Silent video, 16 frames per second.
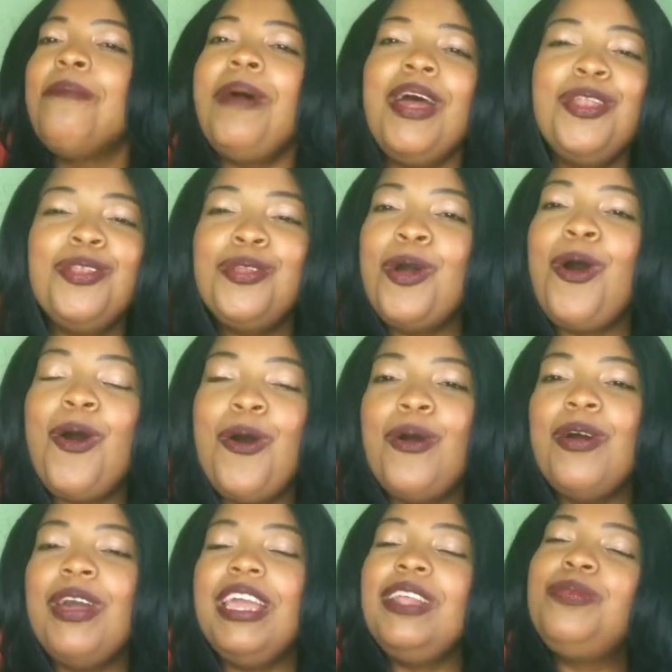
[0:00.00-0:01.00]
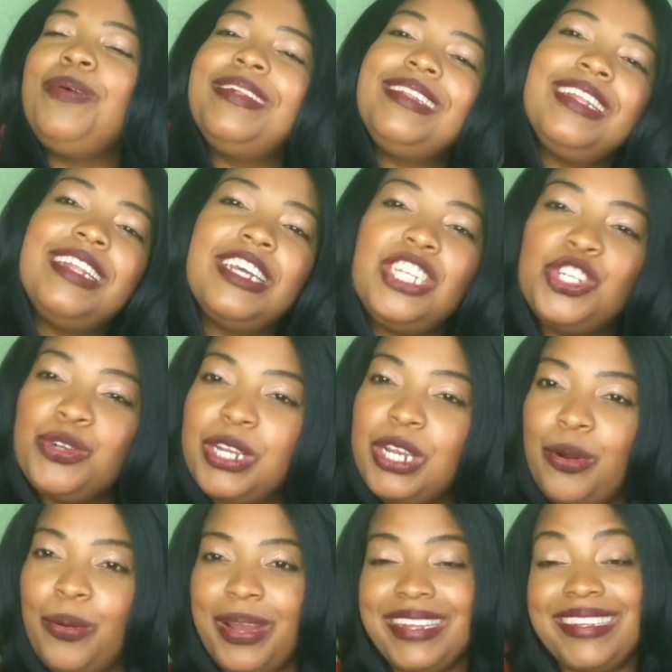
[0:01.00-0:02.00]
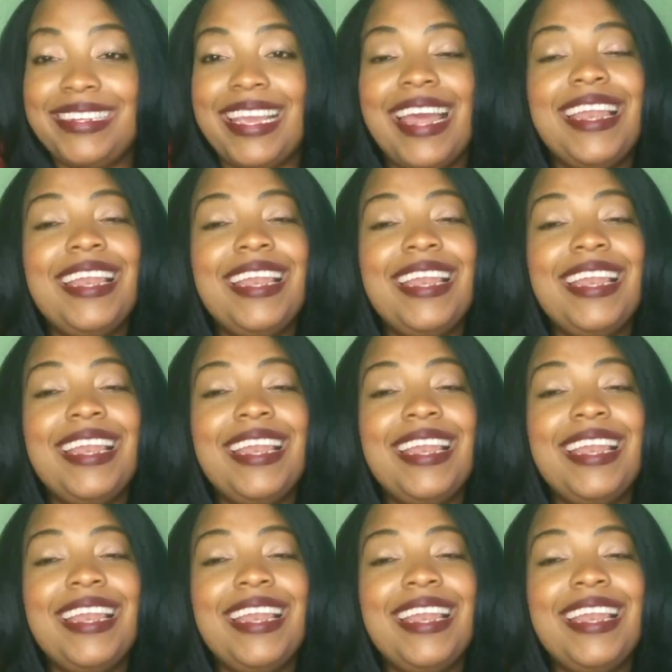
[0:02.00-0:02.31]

But no, it wasn't a trick question.